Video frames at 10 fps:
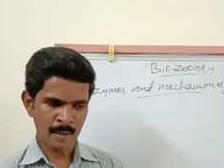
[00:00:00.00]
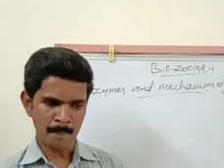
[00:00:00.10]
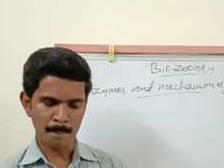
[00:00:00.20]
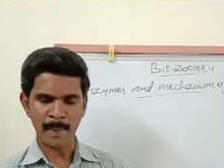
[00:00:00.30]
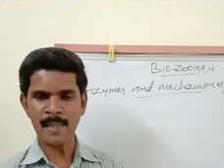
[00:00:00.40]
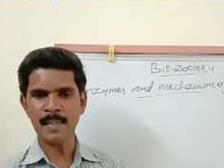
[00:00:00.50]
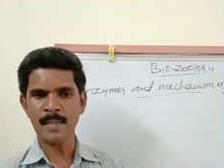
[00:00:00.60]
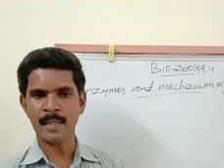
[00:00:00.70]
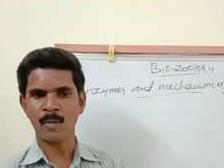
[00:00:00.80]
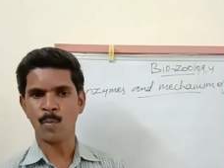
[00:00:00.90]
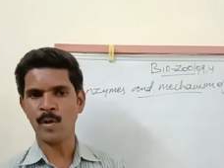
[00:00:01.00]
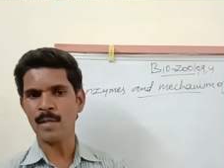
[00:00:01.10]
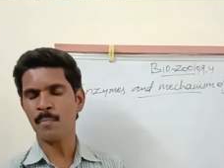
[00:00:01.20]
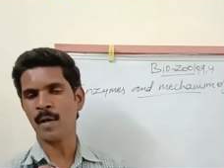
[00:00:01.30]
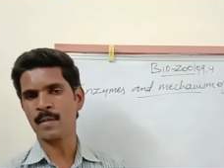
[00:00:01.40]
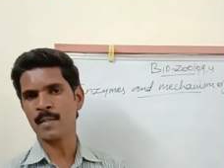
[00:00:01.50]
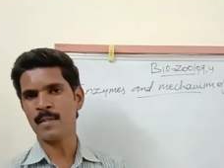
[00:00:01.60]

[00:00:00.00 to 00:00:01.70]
mainly one important